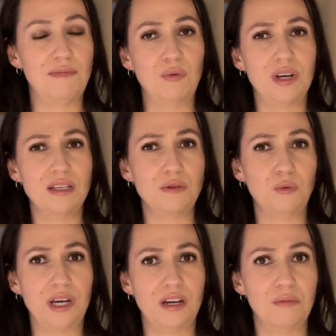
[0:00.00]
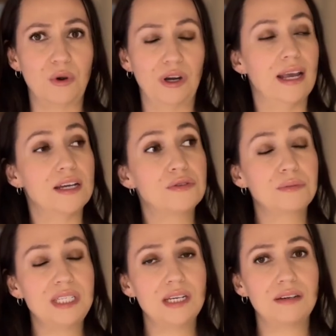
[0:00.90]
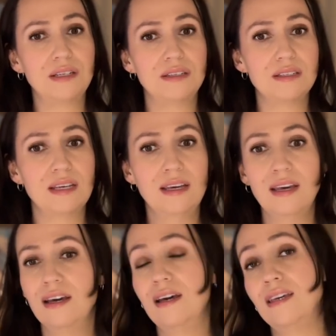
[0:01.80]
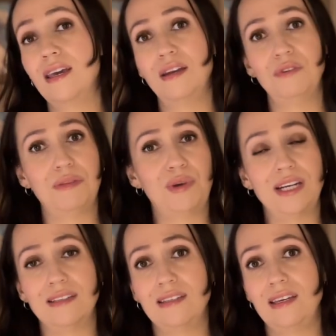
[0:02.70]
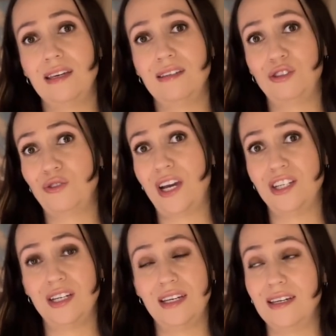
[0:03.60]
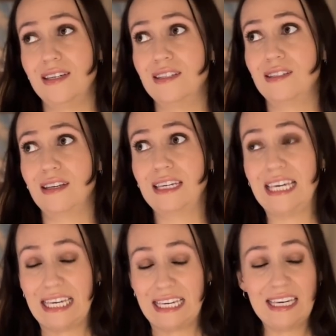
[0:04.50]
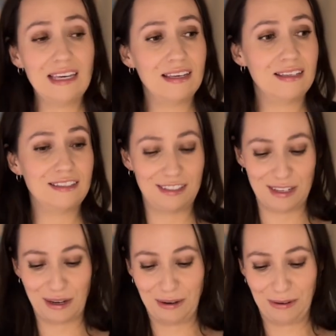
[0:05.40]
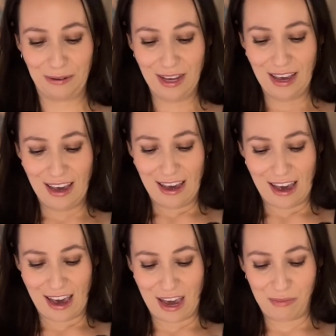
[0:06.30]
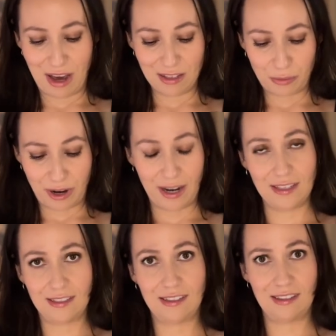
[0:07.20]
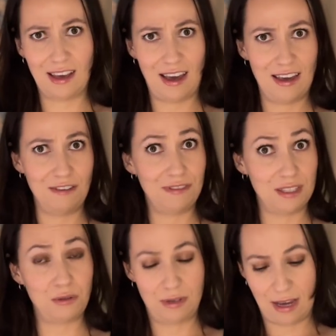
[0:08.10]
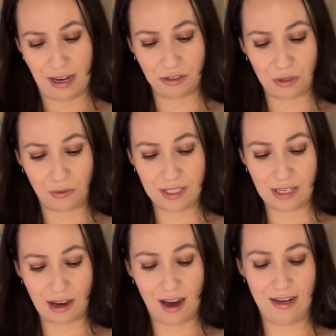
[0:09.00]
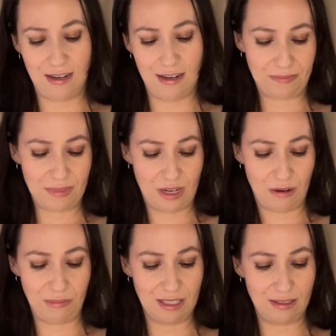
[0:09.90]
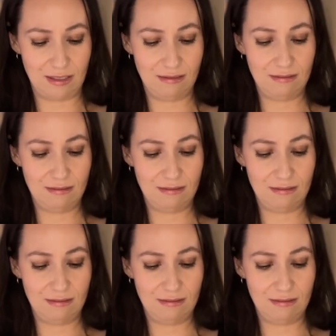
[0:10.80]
been wanting to wear more natural materials. Again, with pregnancy, stretch is key, so I'm not surprised that if this actually wasn't cotton, you know, because it